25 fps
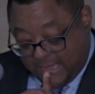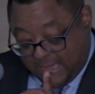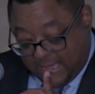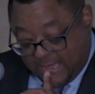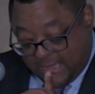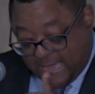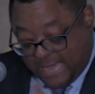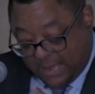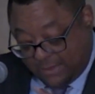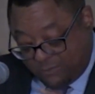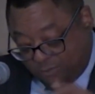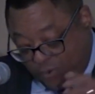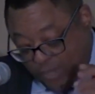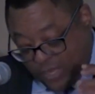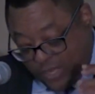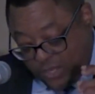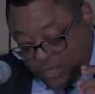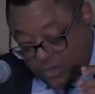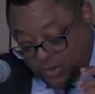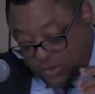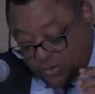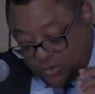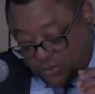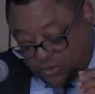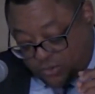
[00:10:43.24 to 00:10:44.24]
And when
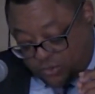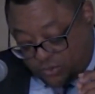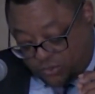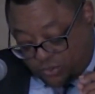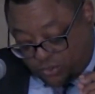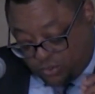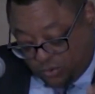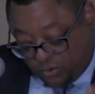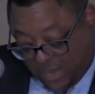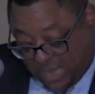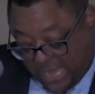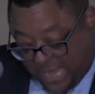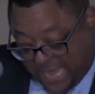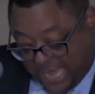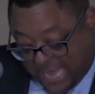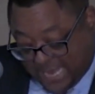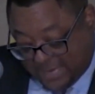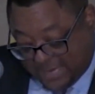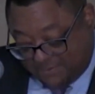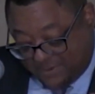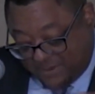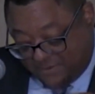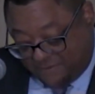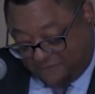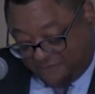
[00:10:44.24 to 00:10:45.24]
you try
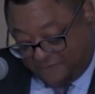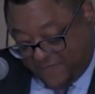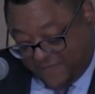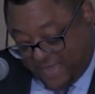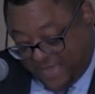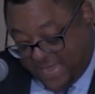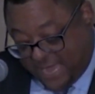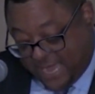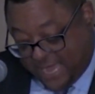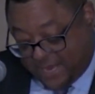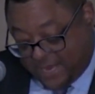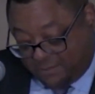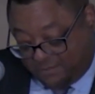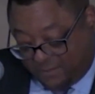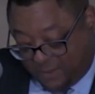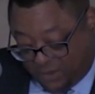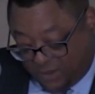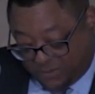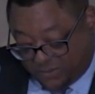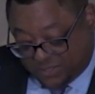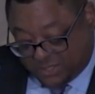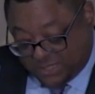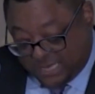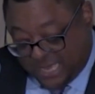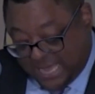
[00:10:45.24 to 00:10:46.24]
to be fair to
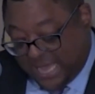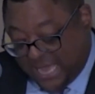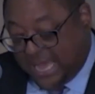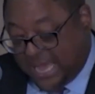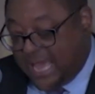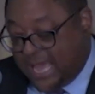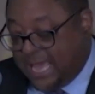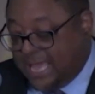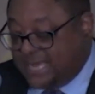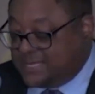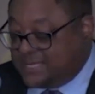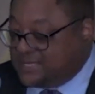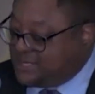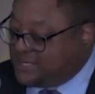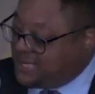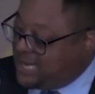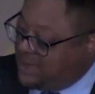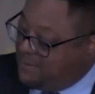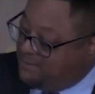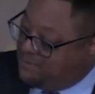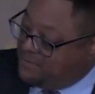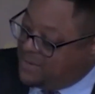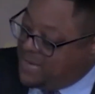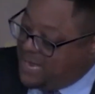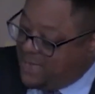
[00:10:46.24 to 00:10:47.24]
both sides,
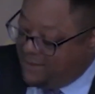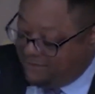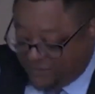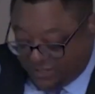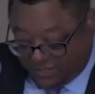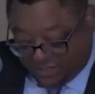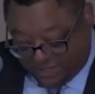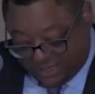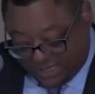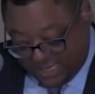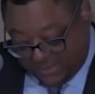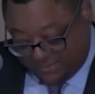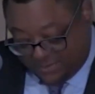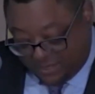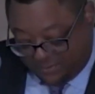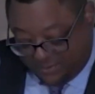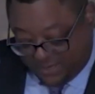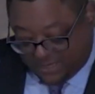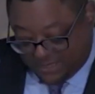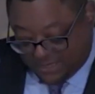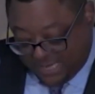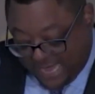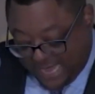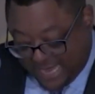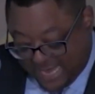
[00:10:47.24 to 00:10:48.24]
some never seem to
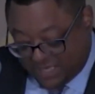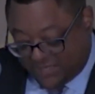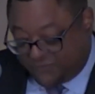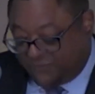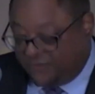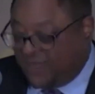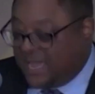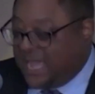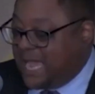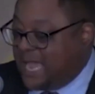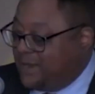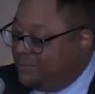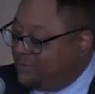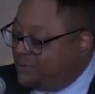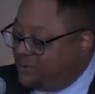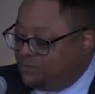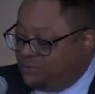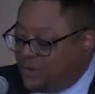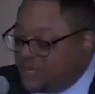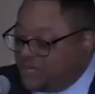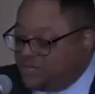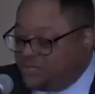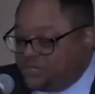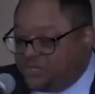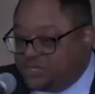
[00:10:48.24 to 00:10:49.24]
be satisfied
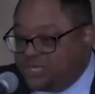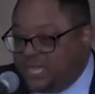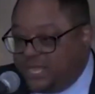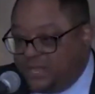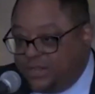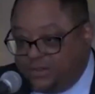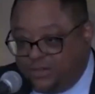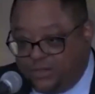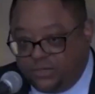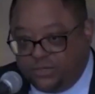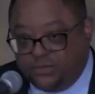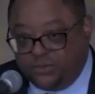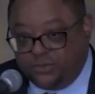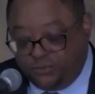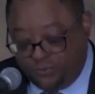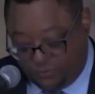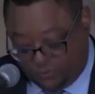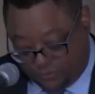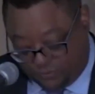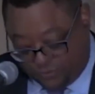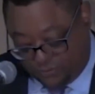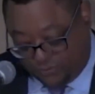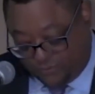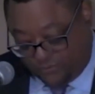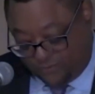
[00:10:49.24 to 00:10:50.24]
with what you say or do.
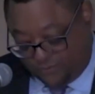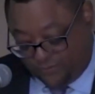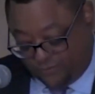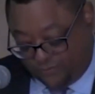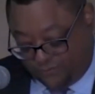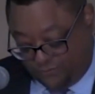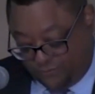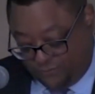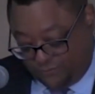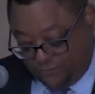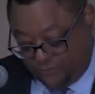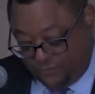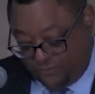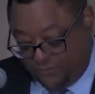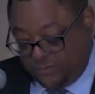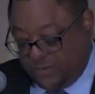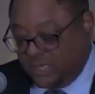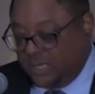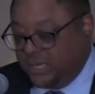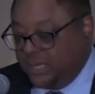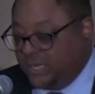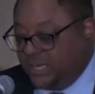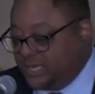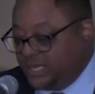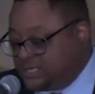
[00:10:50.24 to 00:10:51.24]

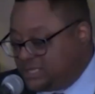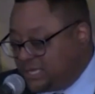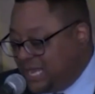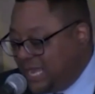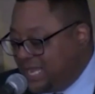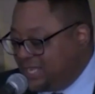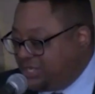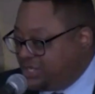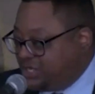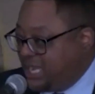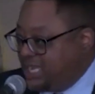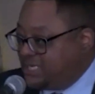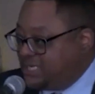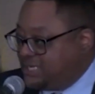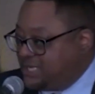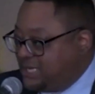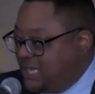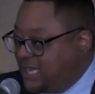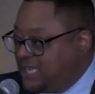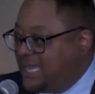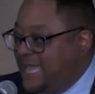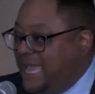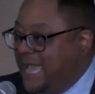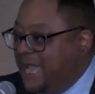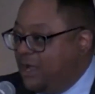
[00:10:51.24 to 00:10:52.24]
It's like
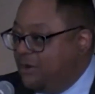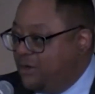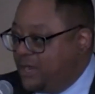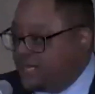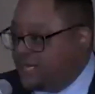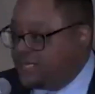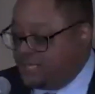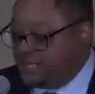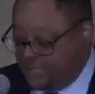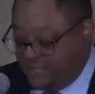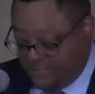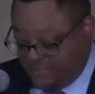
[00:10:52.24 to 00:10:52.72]
chasing a carrot.